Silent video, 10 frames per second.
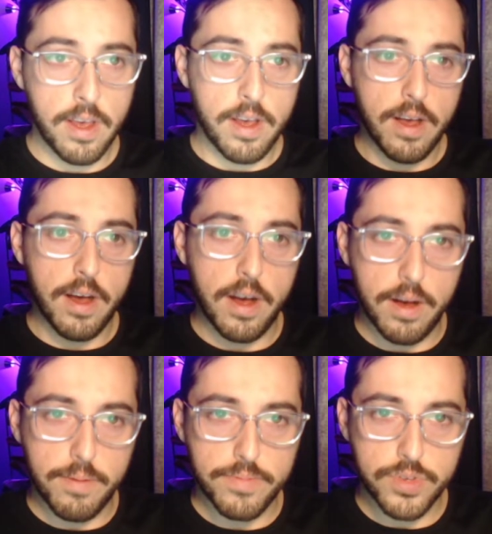
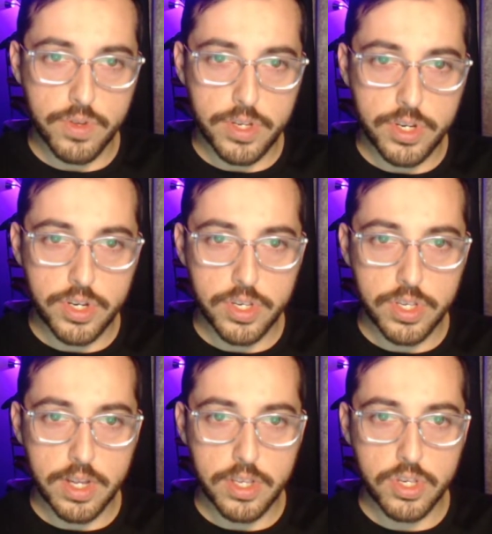So let's
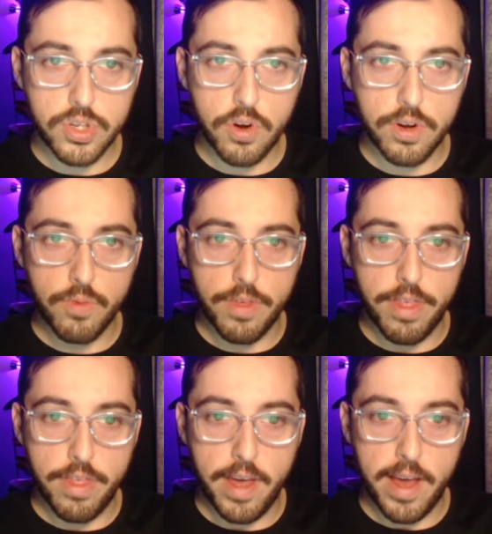just get started with
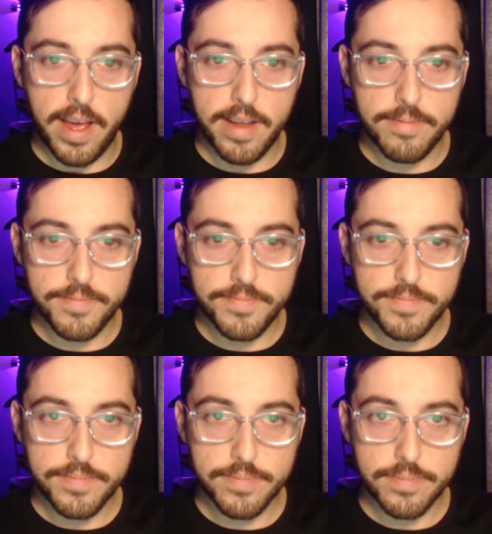that.
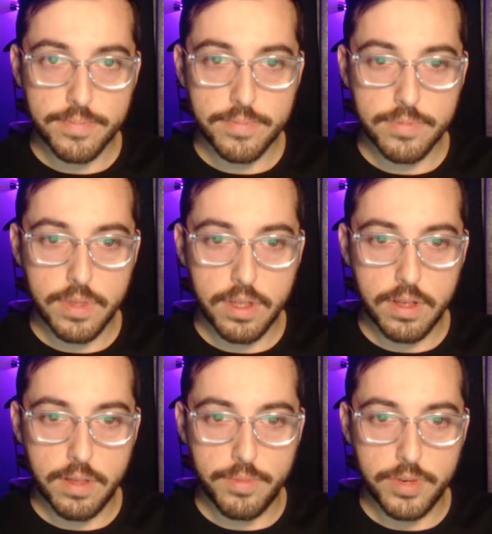
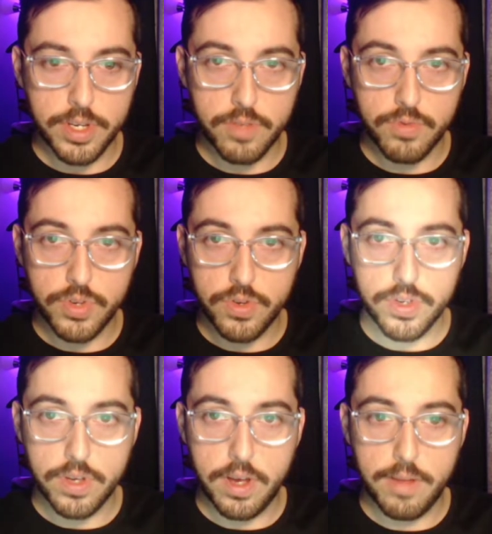Let me just get the
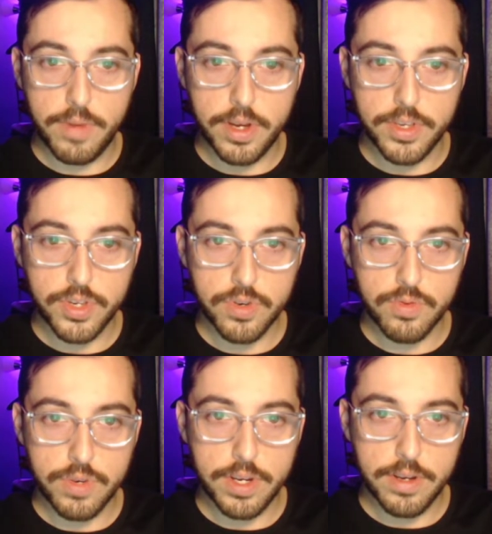results on my
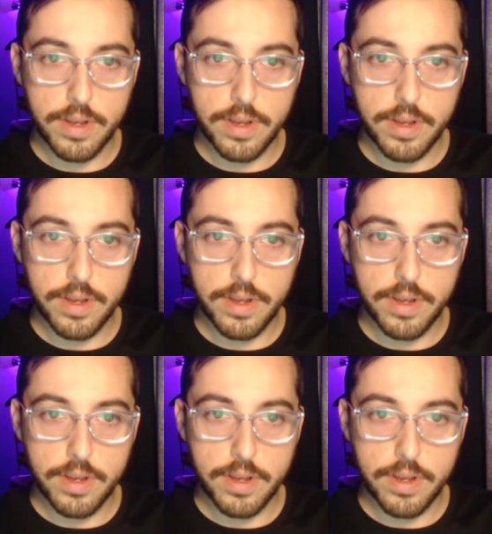screen.